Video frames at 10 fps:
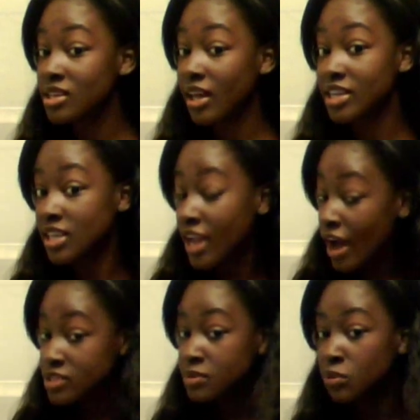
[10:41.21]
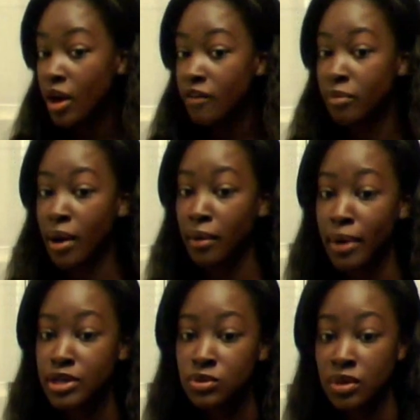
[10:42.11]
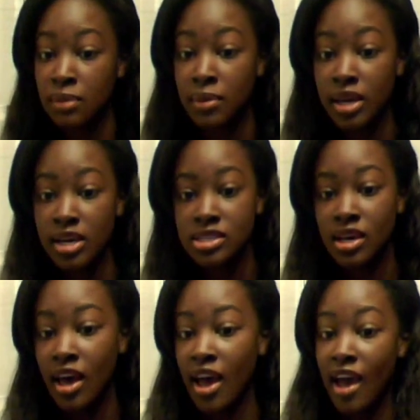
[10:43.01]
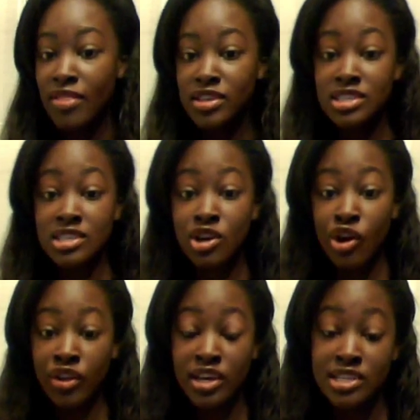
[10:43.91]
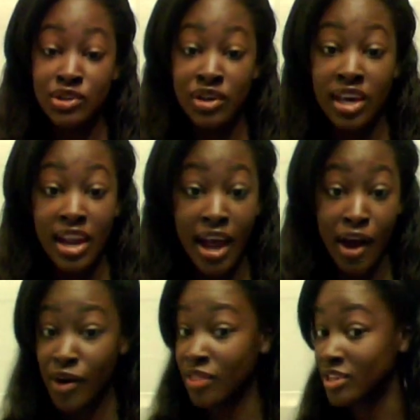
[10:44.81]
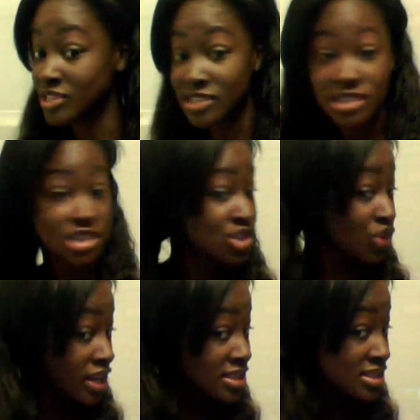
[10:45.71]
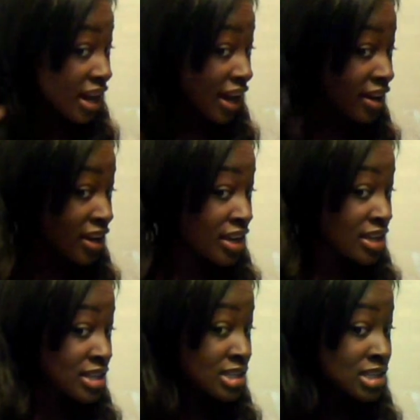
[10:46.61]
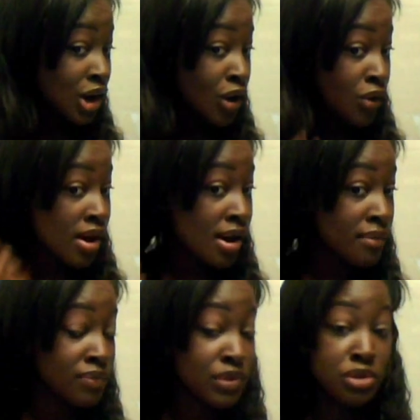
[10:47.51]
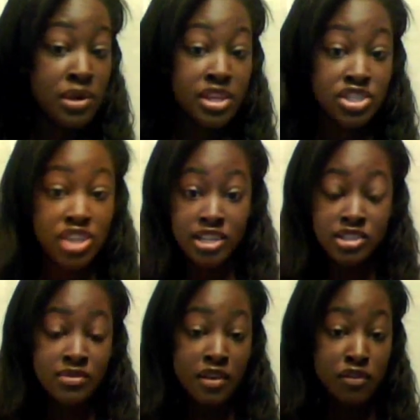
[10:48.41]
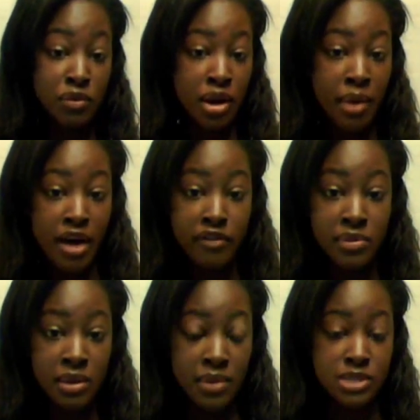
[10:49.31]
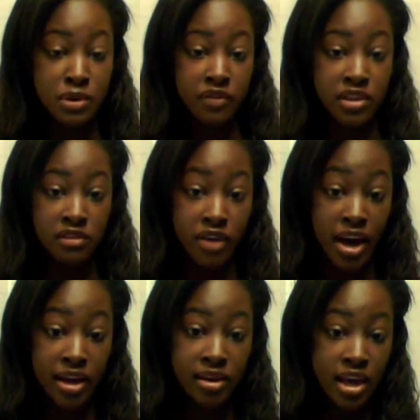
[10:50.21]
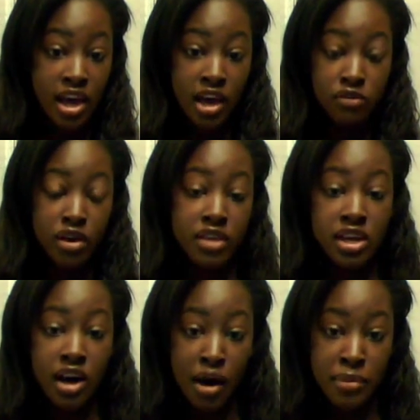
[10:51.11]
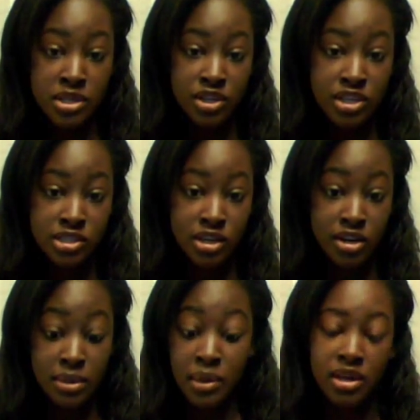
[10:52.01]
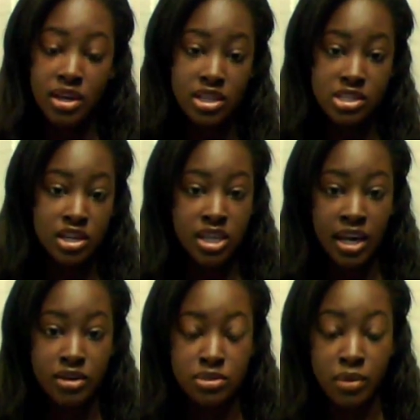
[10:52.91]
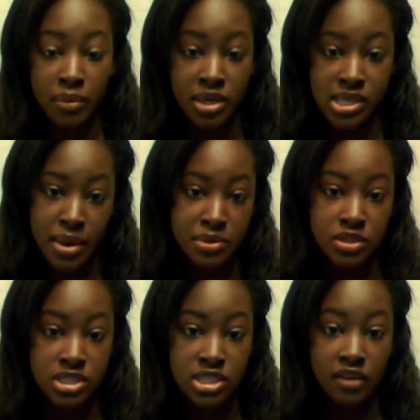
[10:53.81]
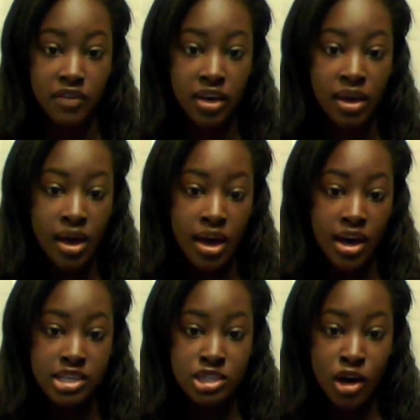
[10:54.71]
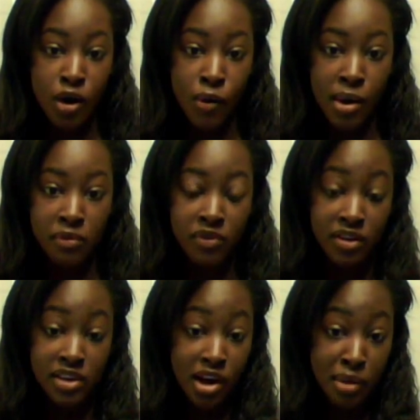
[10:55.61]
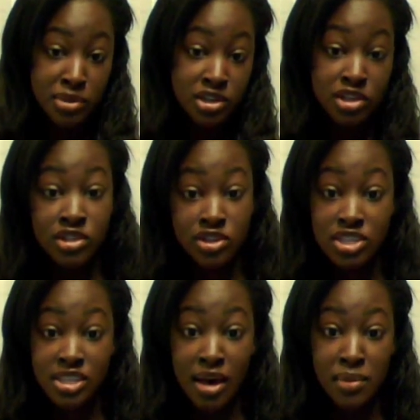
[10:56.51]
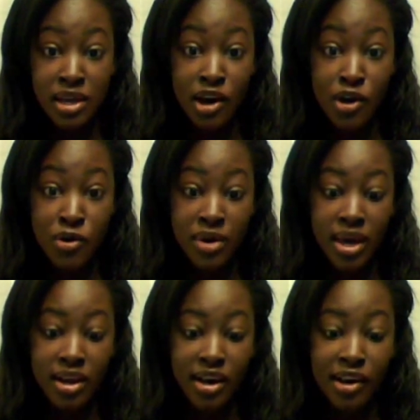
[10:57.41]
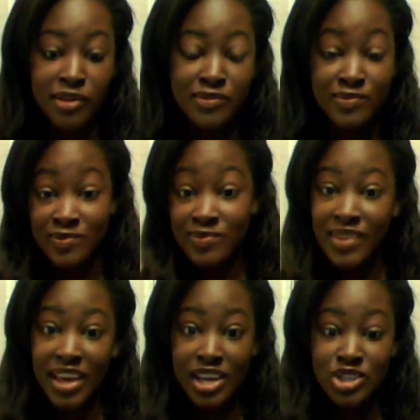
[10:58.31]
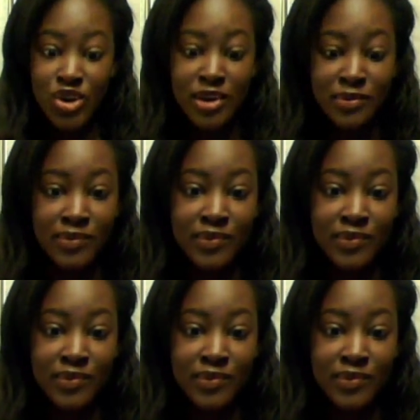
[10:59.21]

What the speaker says: Like I said, now it's been wet for probably about 20 minutes. And this is as curly as it'll get now, and this is the straight side. So you be the judge. If you want to buy from them, that's perfectly fine. If you have any comments or concerns, I'm going to get this hair taken out tomorrow because I'm absolutely sick of it. So if you have any comments or concerns, just let me know, and enjoy.